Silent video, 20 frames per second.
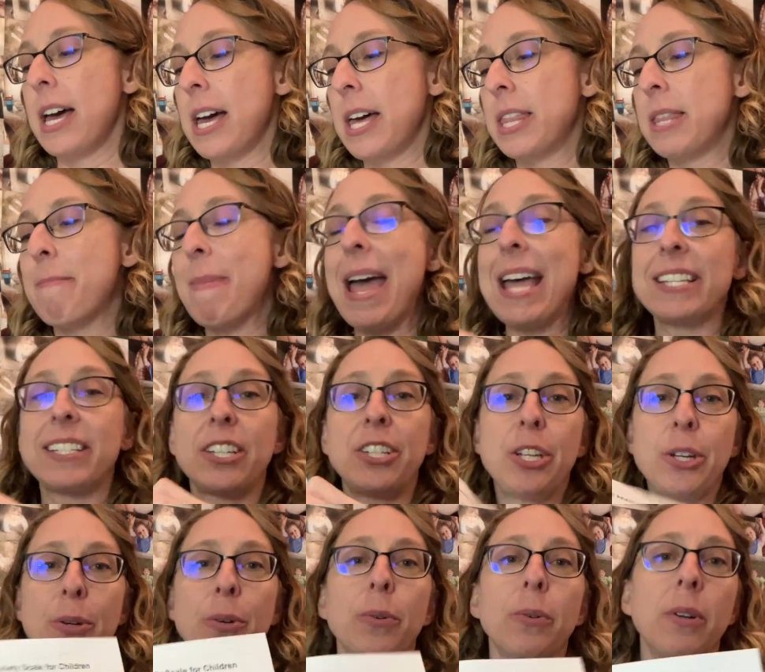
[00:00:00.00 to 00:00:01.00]
the Mask
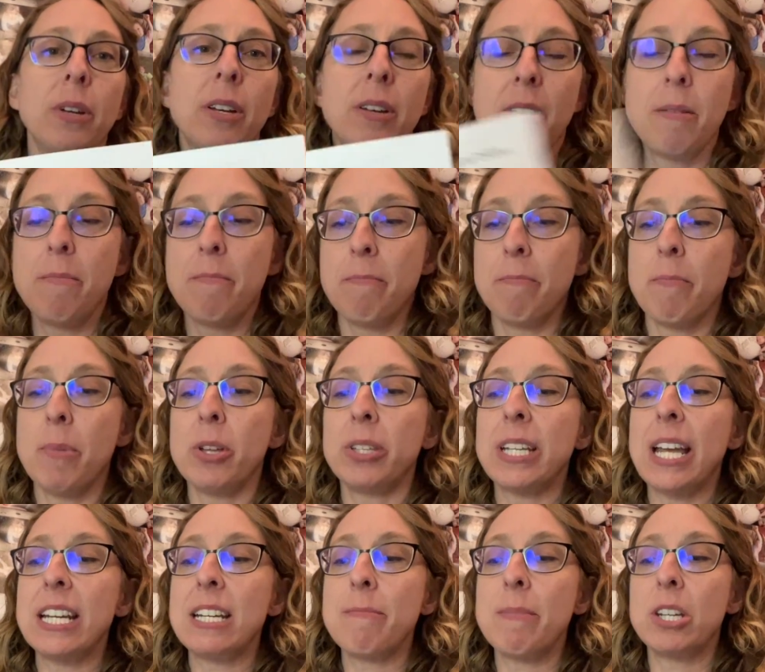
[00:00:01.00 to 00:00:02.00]
2
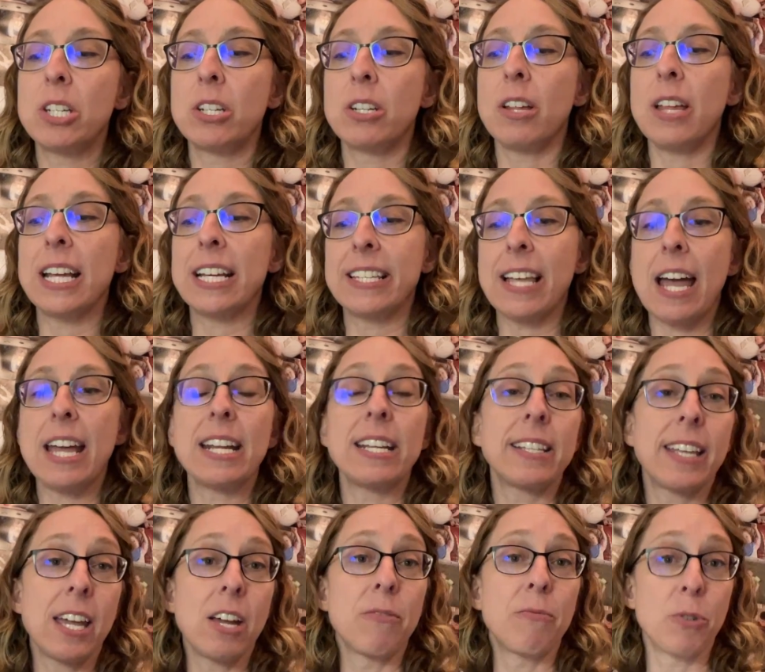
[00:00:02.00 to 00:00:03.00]
Multidimensional Anxiety
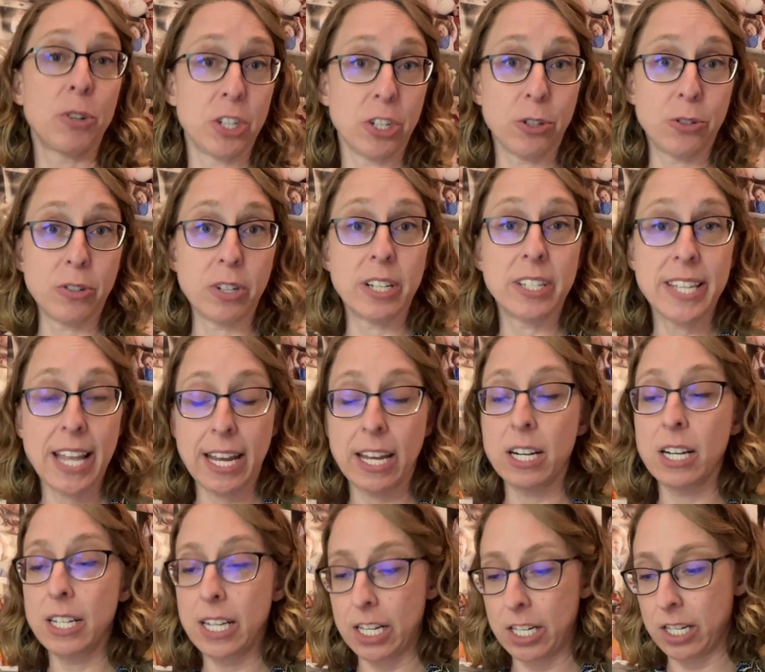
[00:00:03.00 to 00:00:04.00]
Scale for Children,
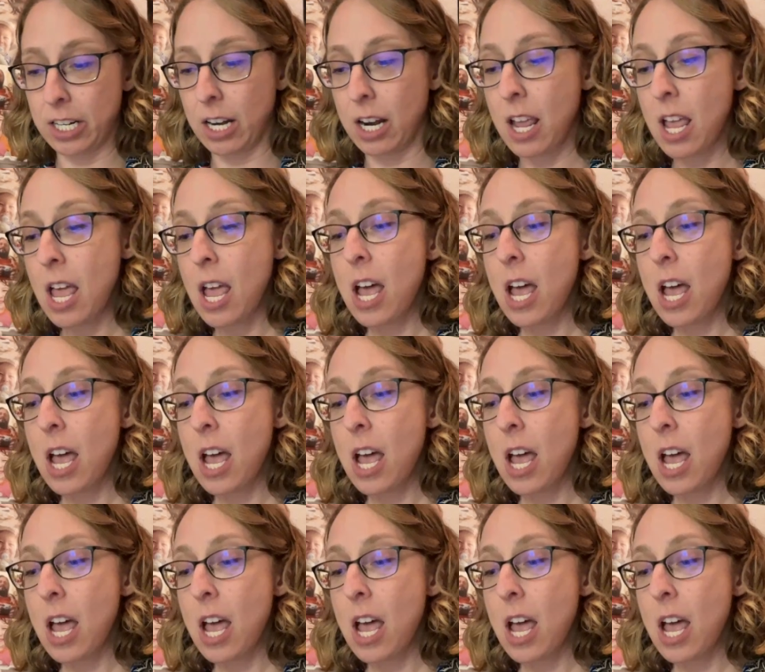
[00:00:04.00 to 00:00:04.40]
2nd edition.